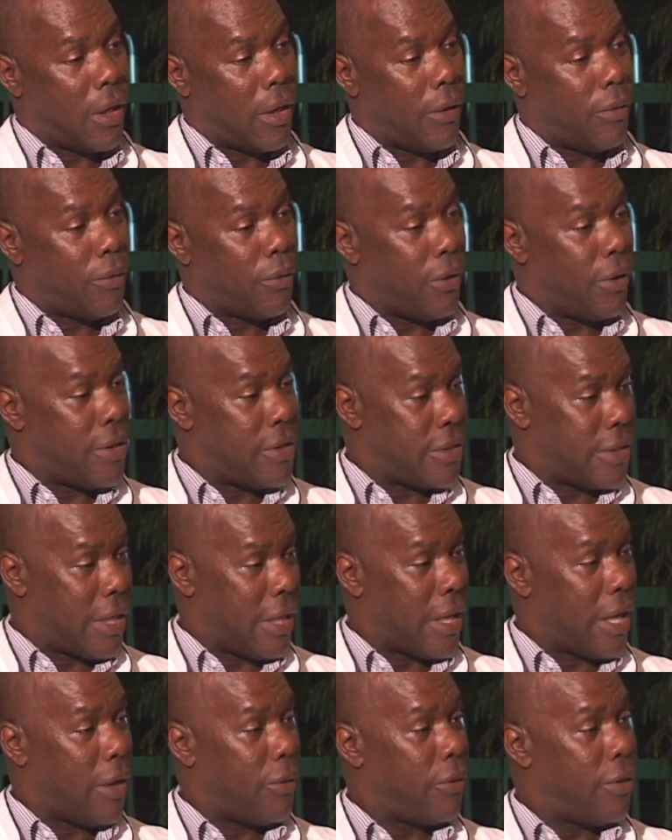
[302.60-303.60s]
we're in
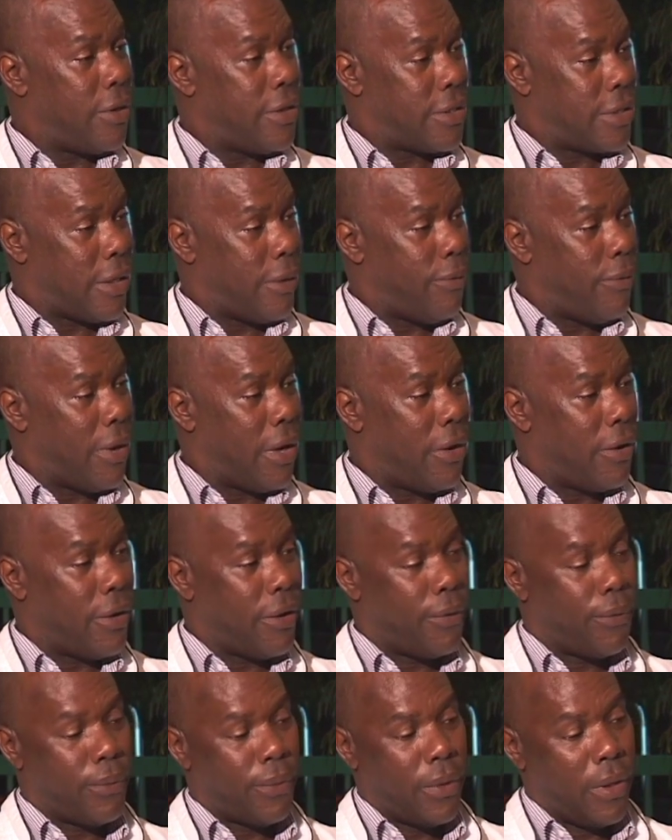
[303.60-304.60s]
St. Anne, we're in St.
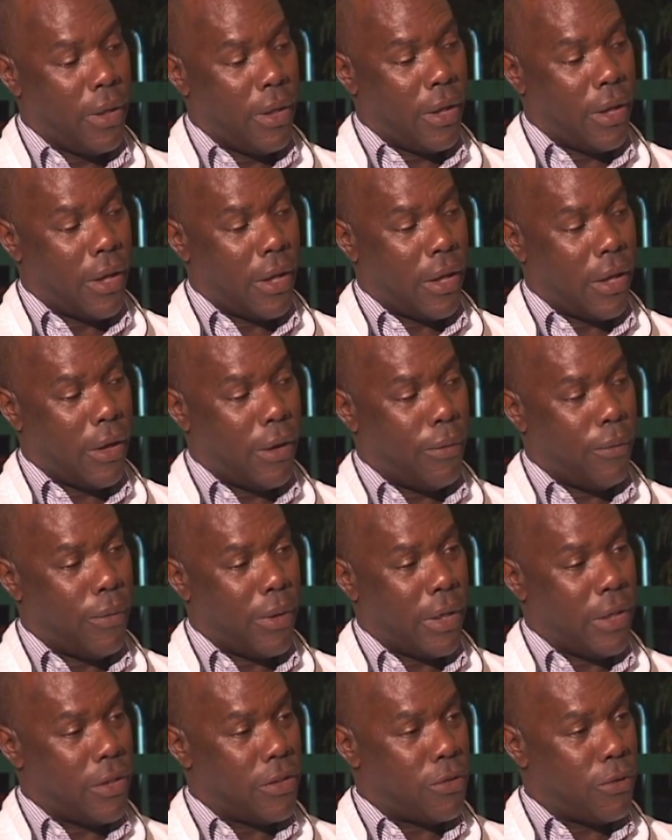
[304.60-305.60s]
Mary,
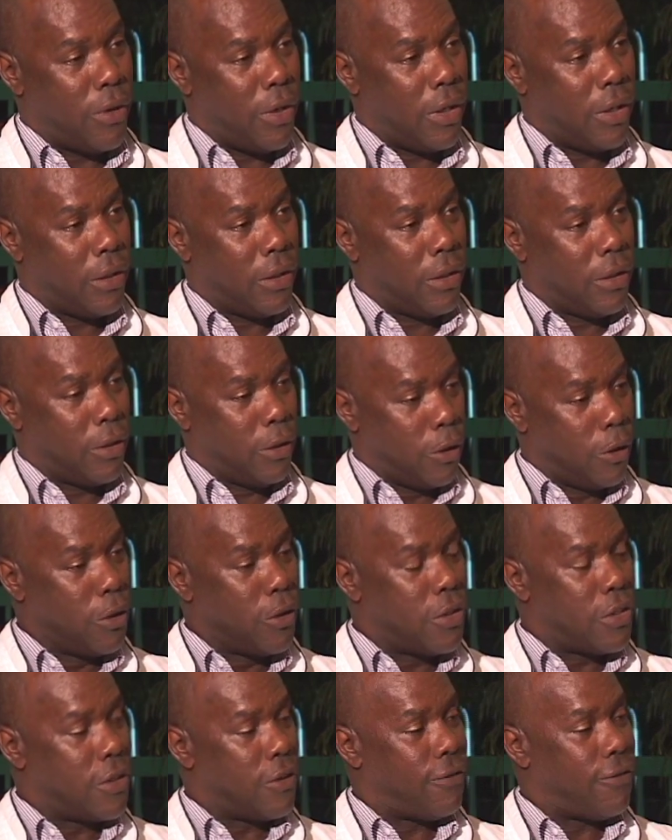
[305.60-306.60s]
and it's really
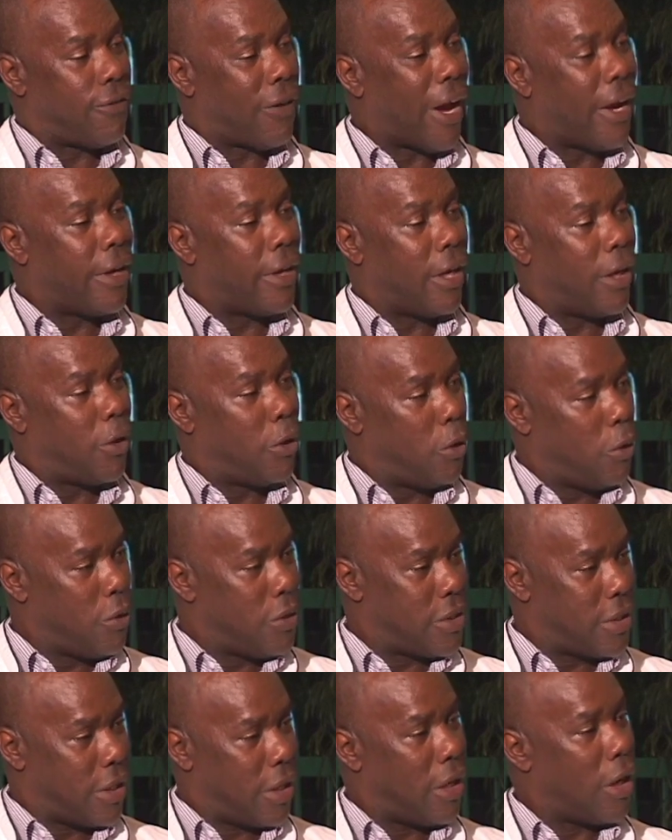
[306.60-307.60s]
good to find out who
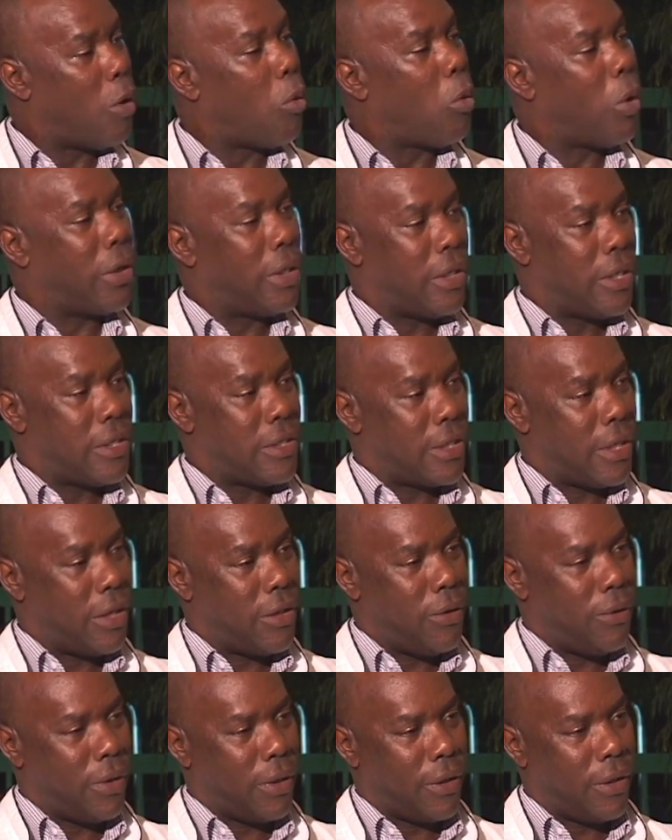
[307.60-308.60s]
is there and what it is they're
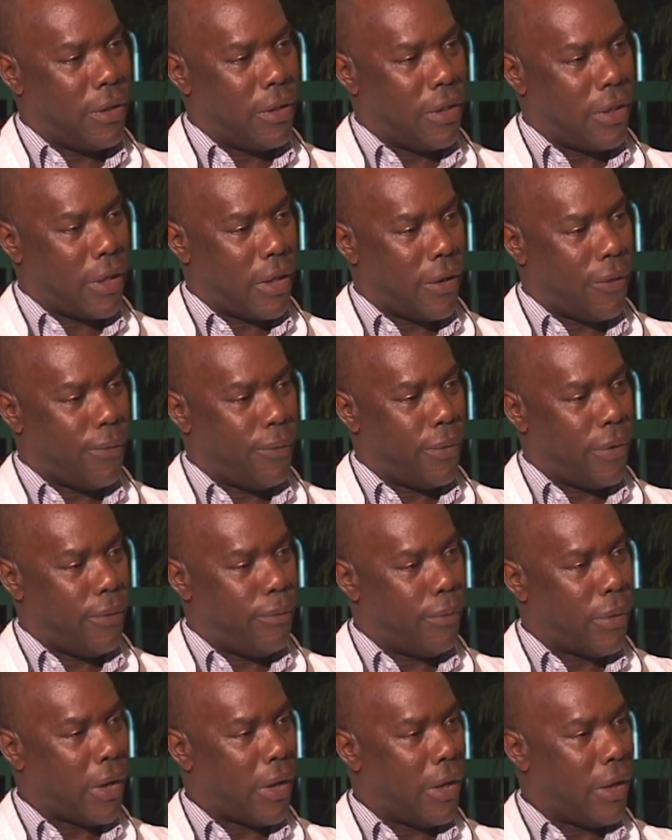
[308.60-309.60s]
doing, and
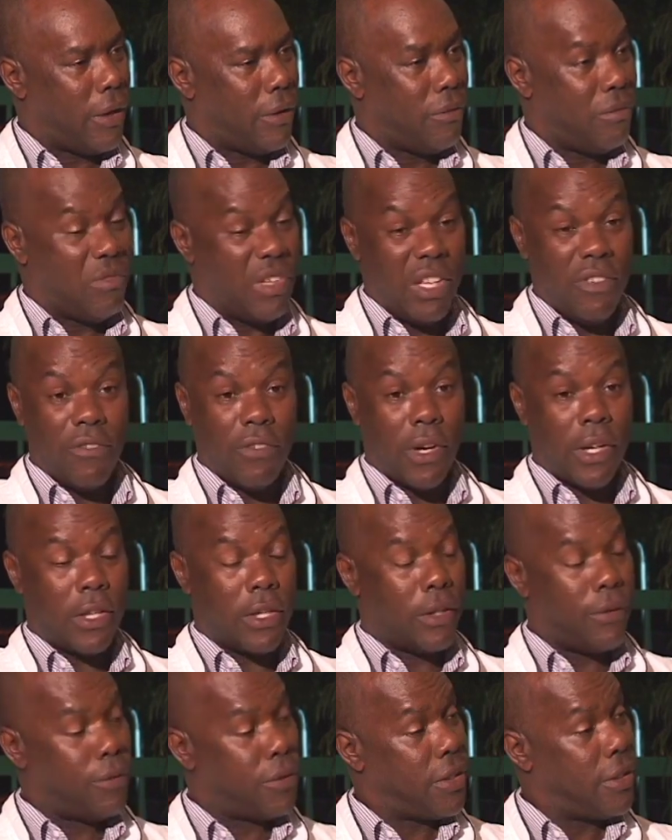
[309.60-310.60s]
by
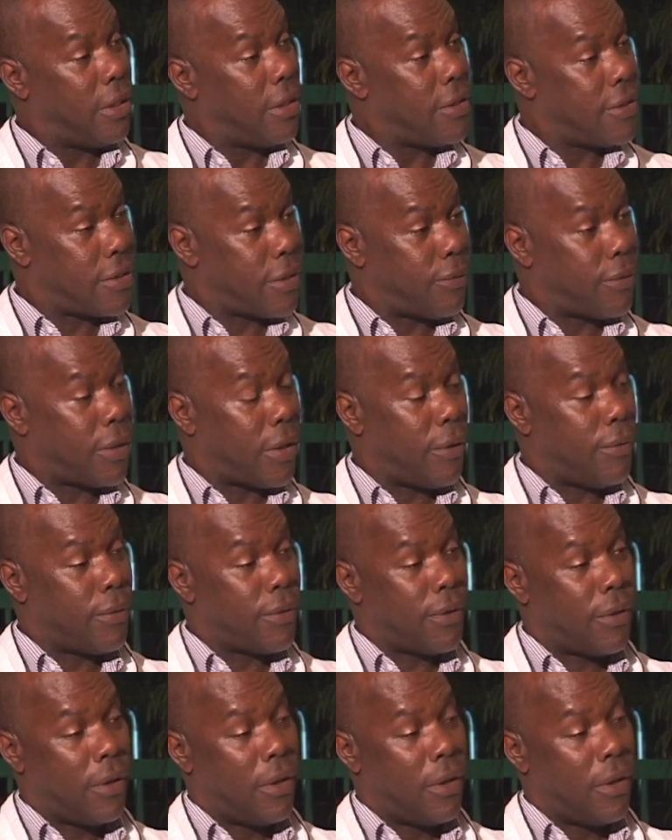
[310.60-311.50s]
inviting them to dinner sometimes